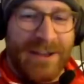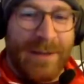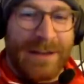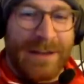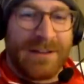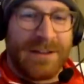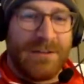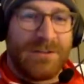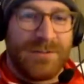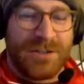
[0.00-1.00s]
can go back to the
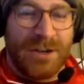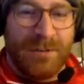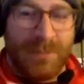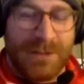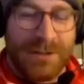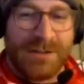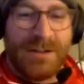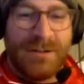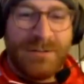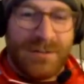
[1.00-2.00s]
YouTube show and watch us
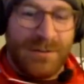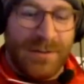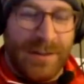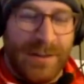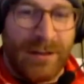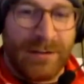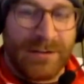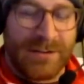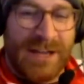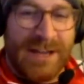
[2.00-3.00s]
on YouTube, and then they'll
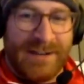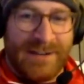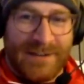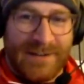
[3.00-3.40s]
understand.